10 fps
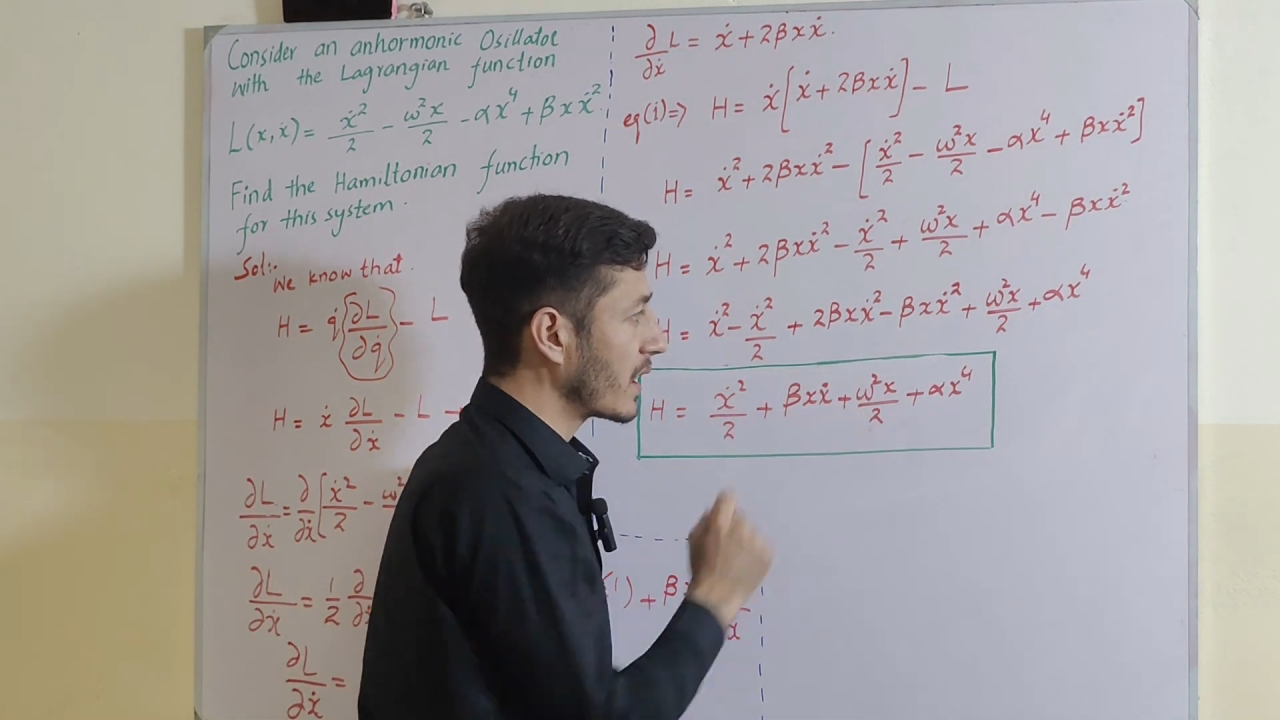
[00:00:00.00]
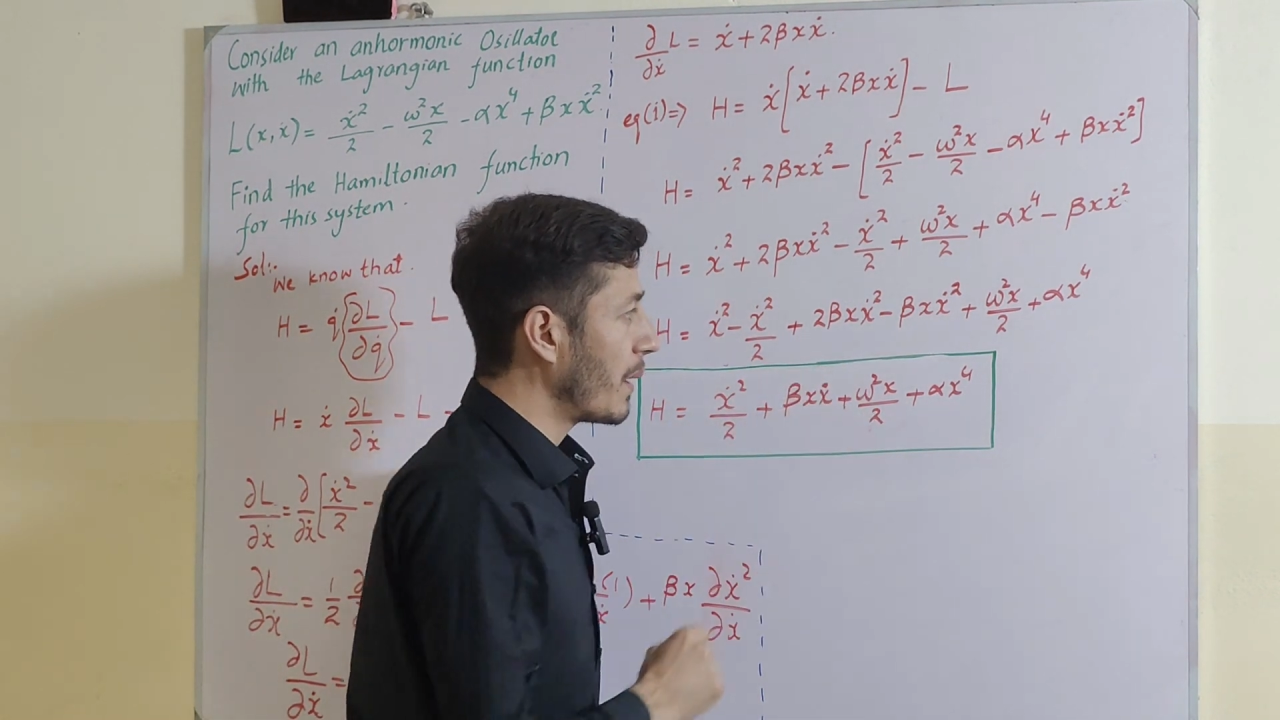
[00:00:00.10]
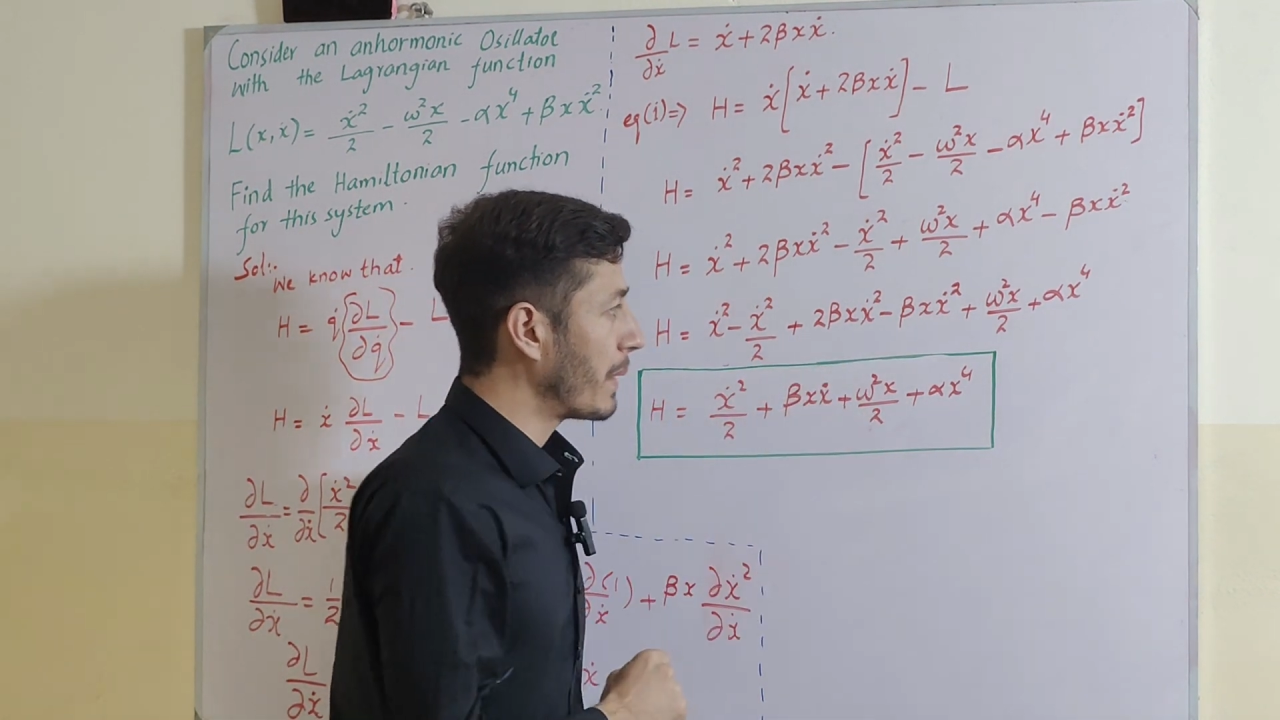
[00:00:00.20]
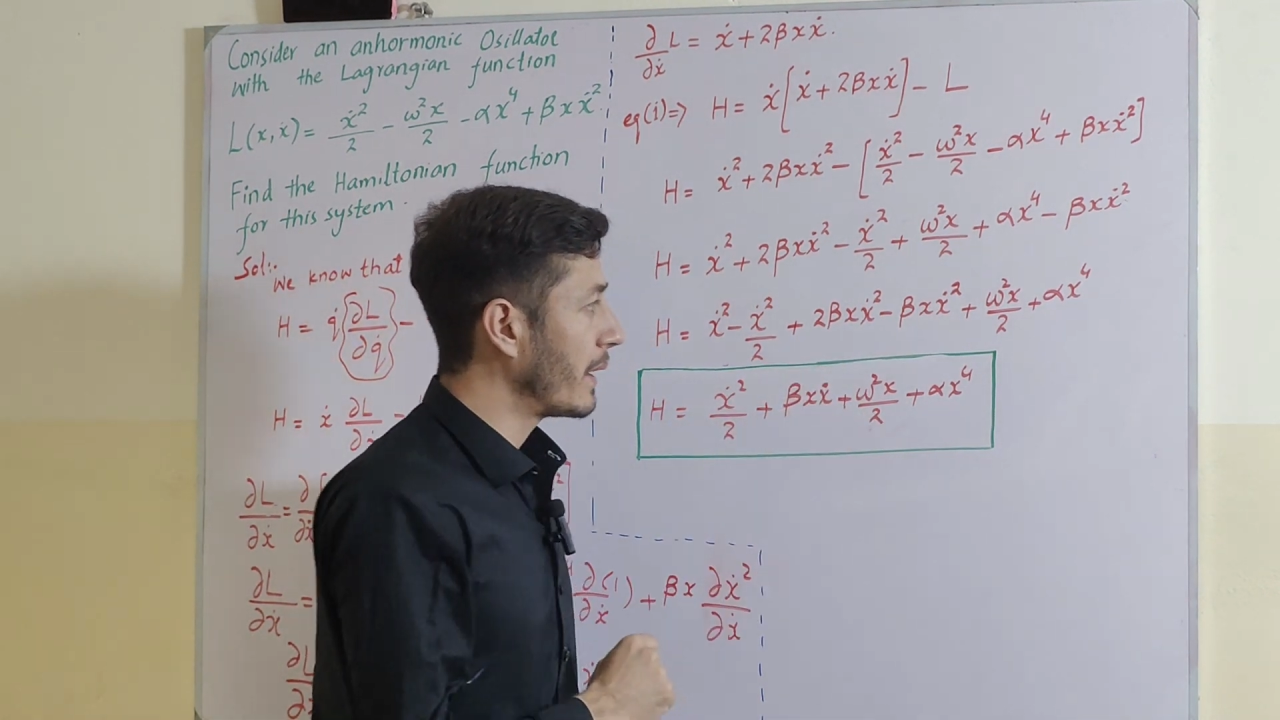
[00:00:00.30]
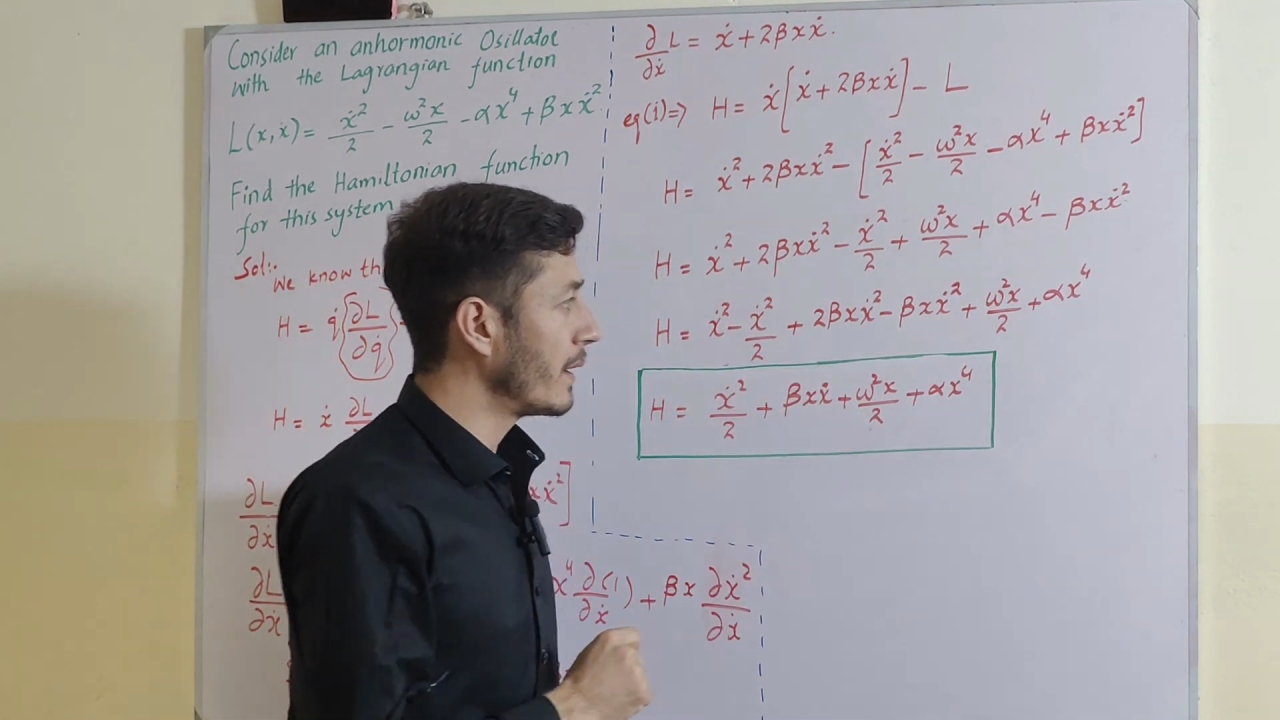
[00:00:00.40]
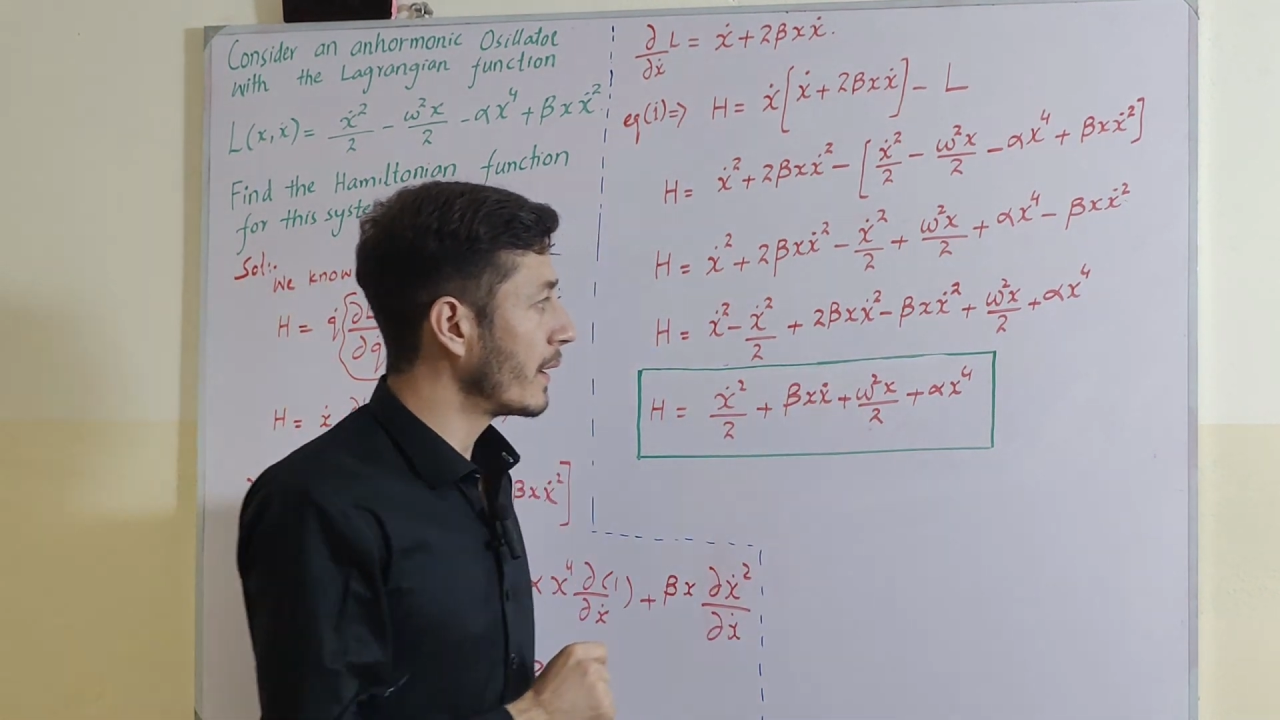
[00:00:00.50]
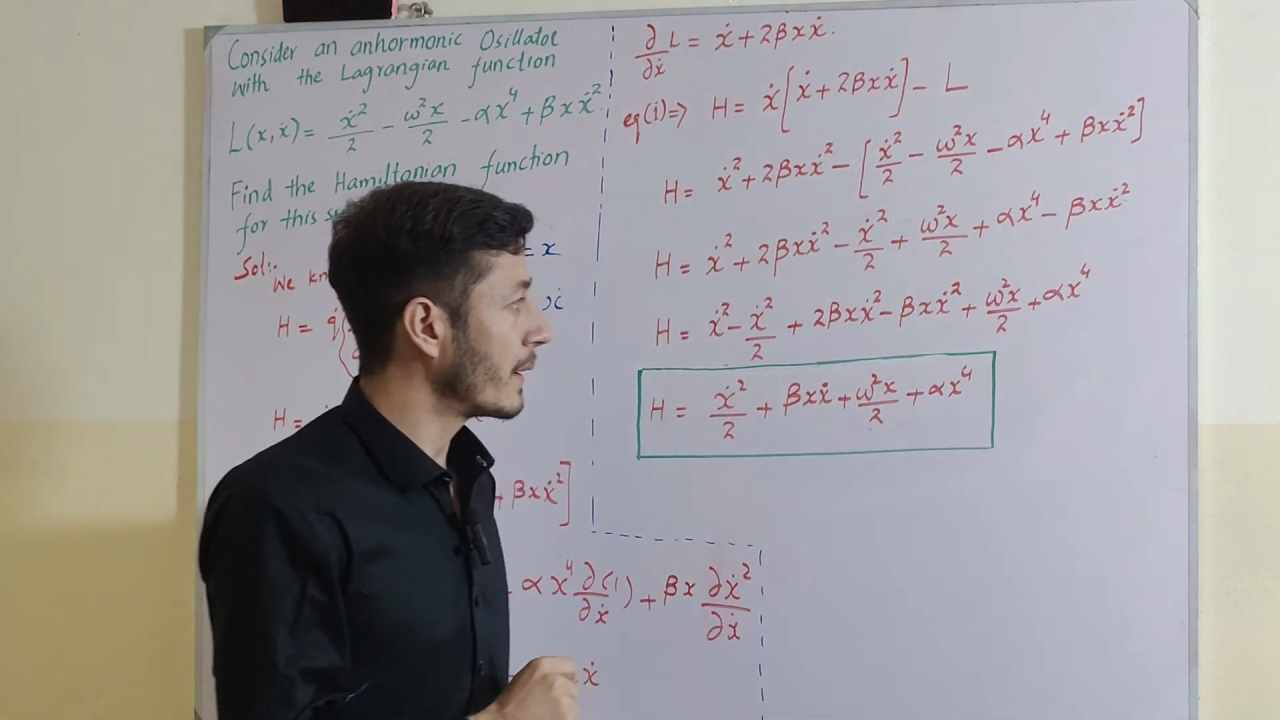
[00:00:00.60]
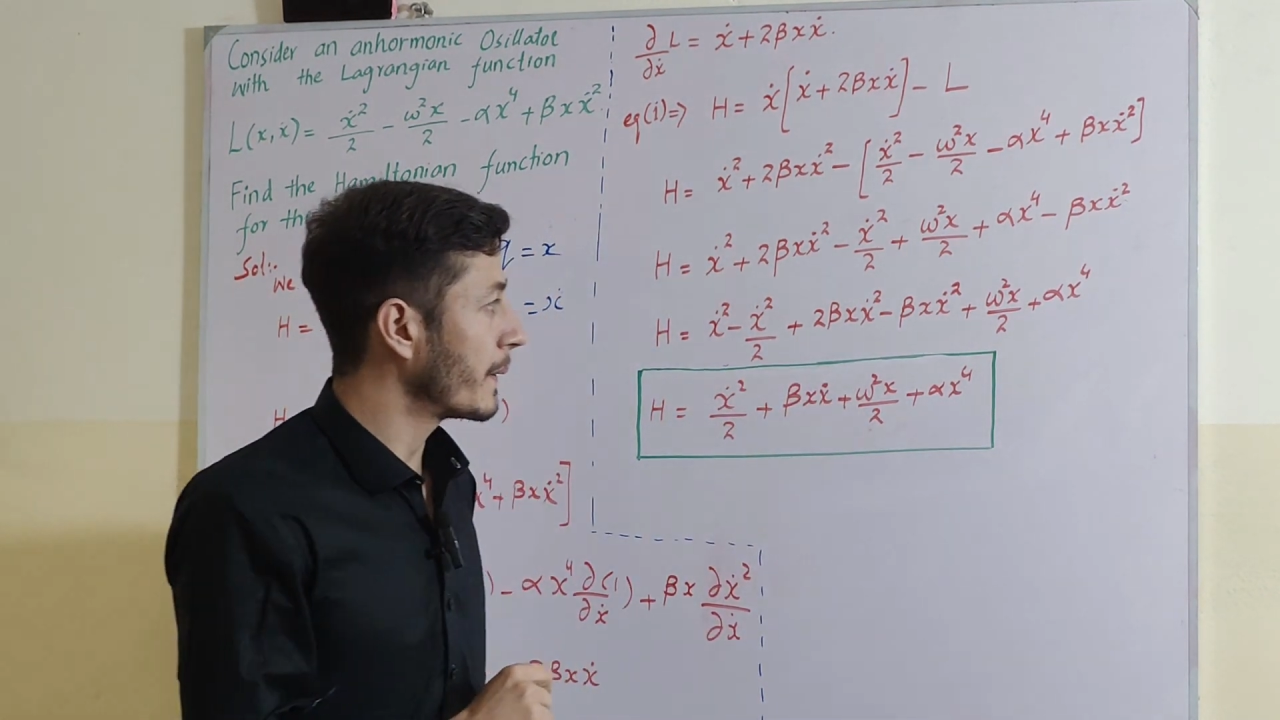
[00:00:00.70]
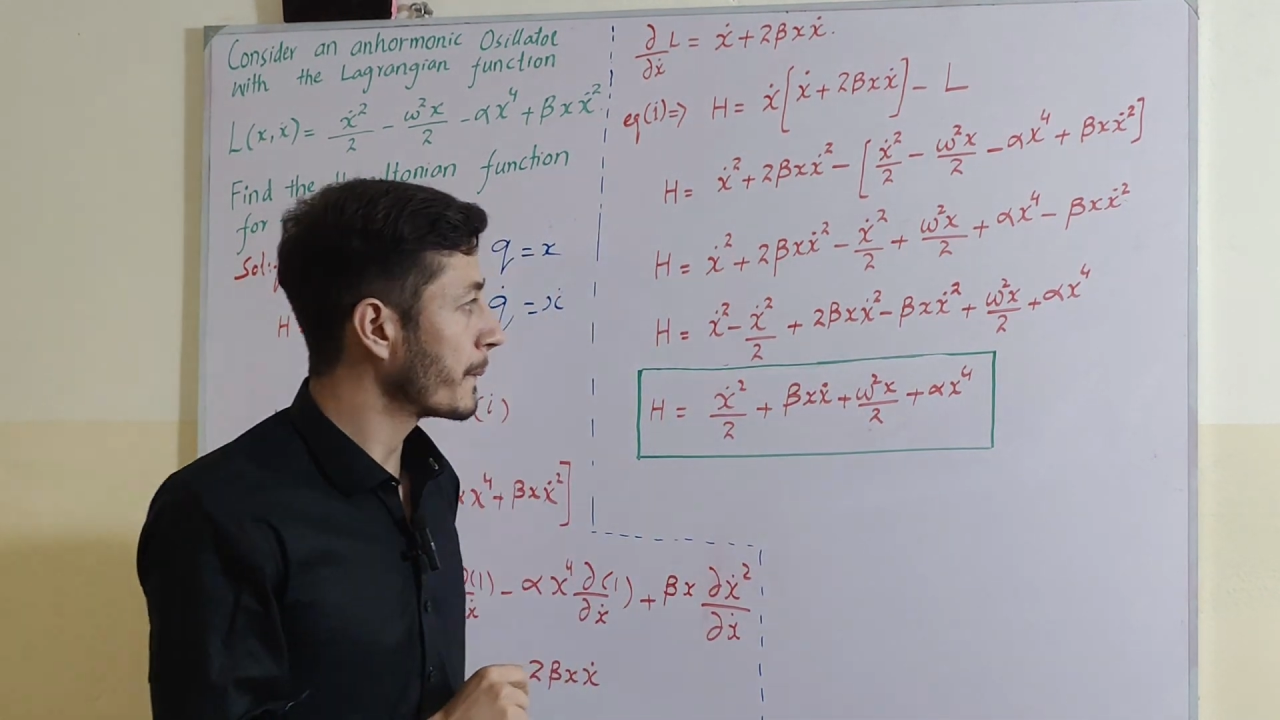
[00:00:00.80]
common.